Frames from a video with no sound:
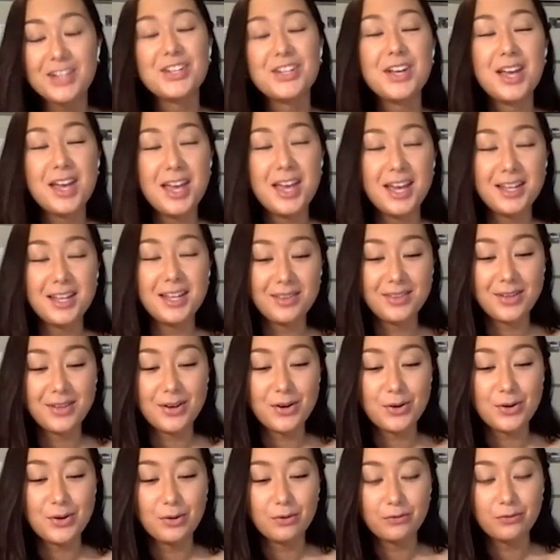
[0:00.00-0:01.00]
And so
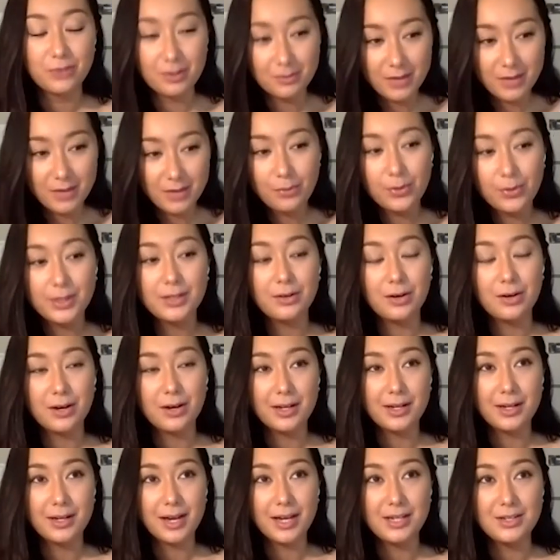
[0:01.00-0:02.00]
from that point on, I
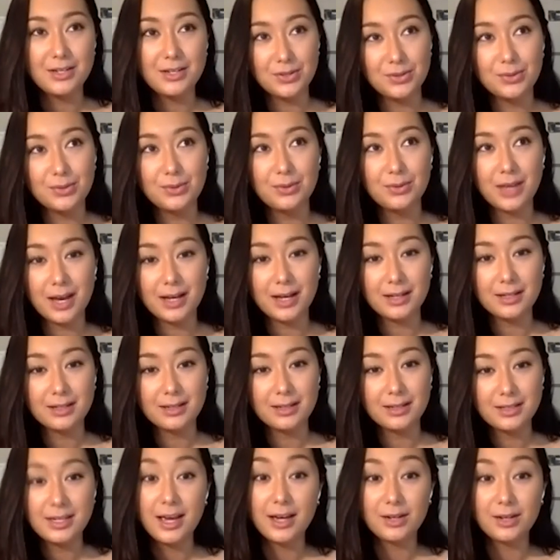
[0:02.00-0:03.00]
knew that tech
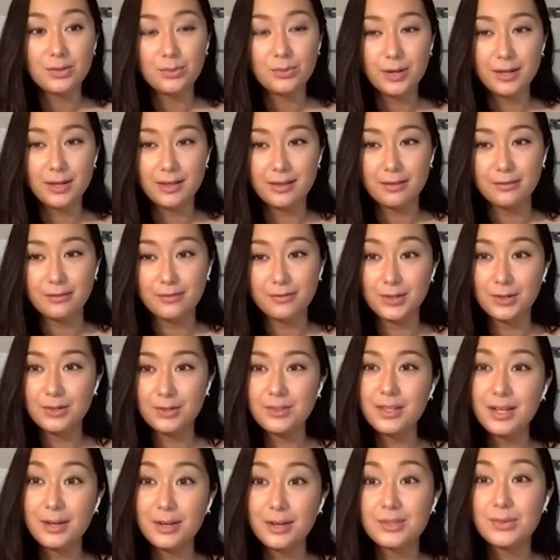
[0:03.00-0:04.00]
was a field that I was
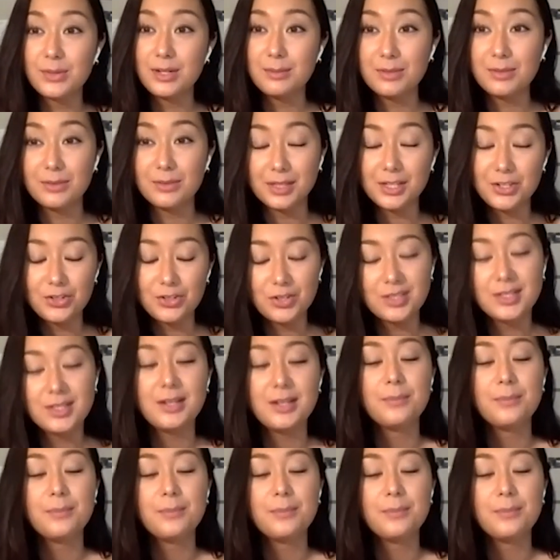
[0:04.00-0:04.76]
going to be really interested in.